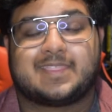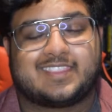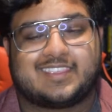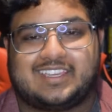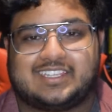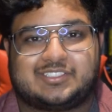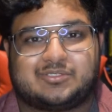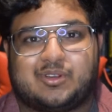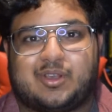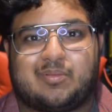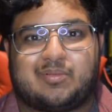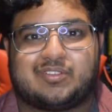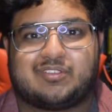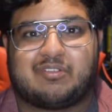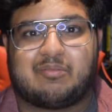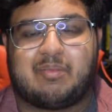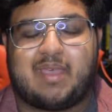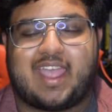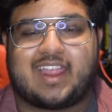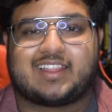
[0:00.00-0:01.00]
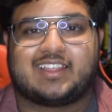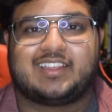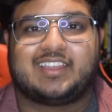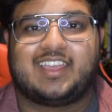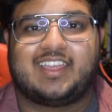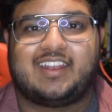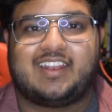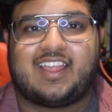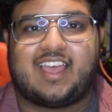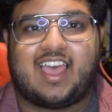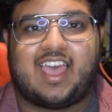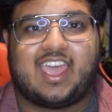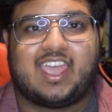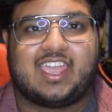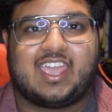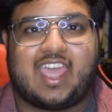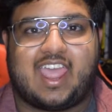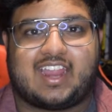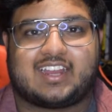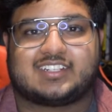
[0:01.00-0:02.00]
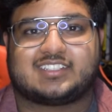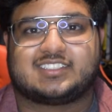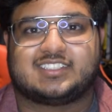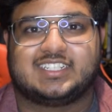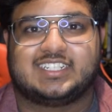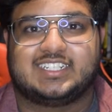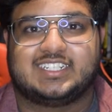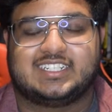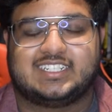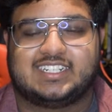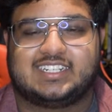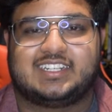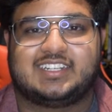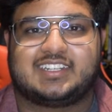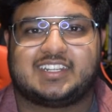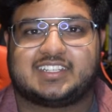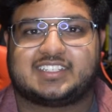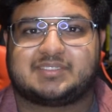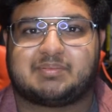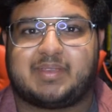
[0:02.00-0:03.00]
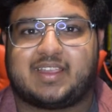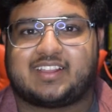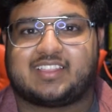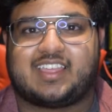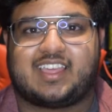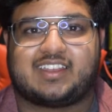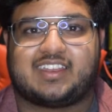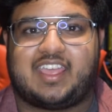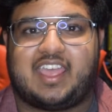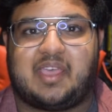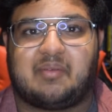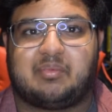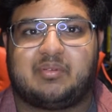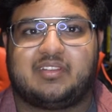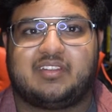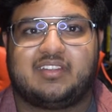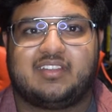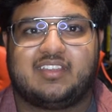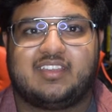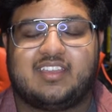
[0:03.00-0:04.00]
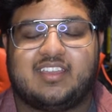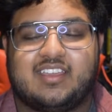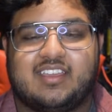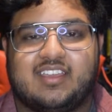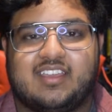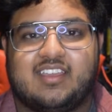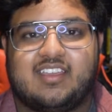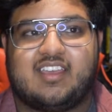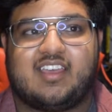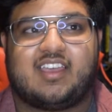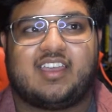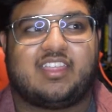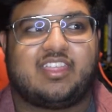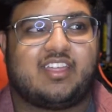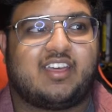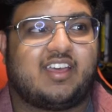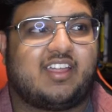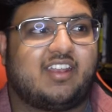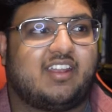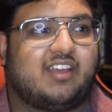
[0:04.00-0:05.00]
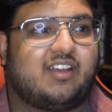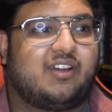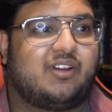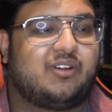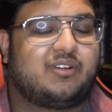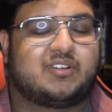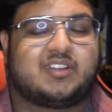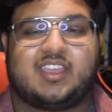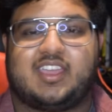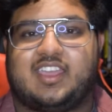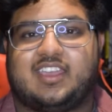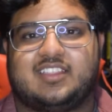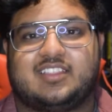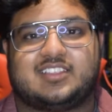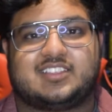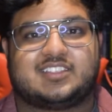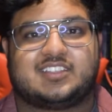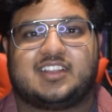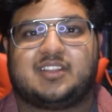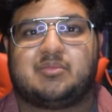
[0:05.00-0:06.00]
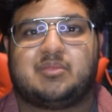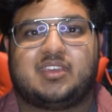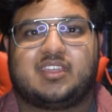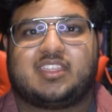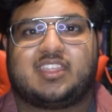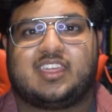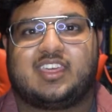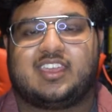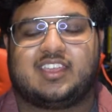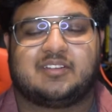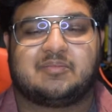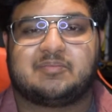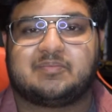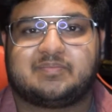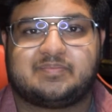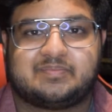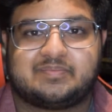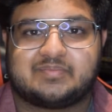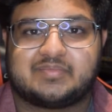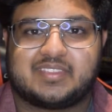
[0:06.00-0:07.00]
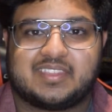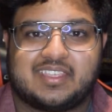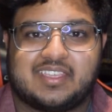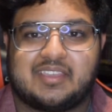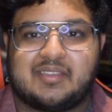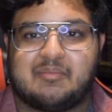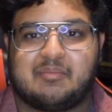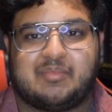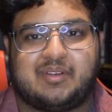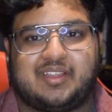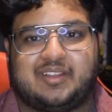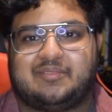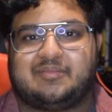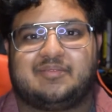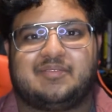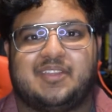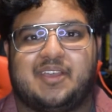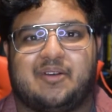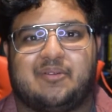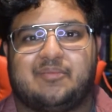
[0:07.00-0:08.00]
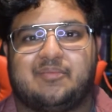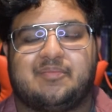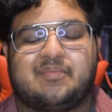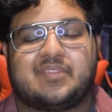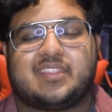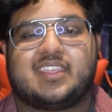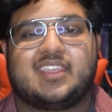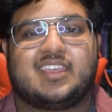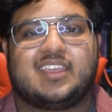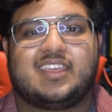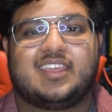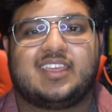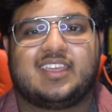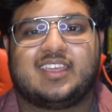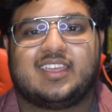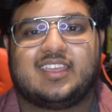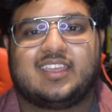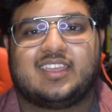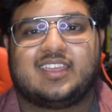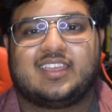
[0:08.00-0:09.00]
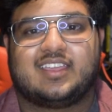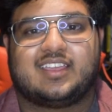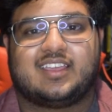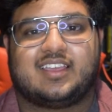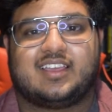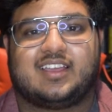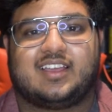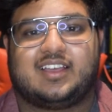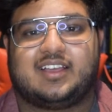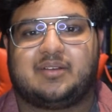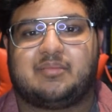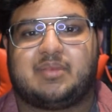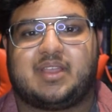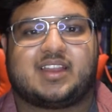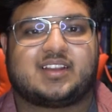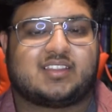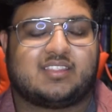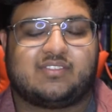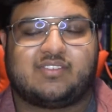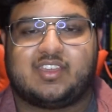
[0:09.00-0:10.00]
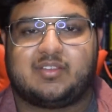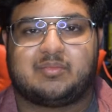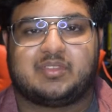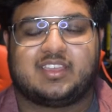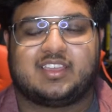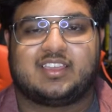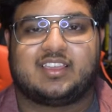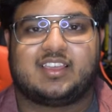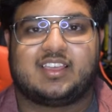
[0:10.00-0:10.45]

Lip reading: Face swappers are back again. I actually didn't expect that to happen. I thought, oh, okay, this is gonna be a thing, but no. Back to the family.